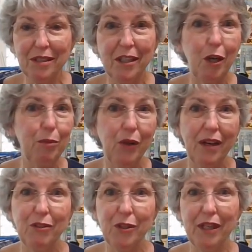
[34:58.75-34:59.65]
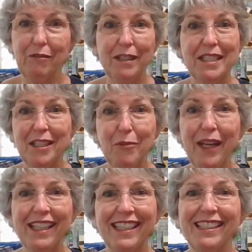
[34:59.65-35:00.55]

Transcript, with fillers: and I hope y'all have a great rest of the week.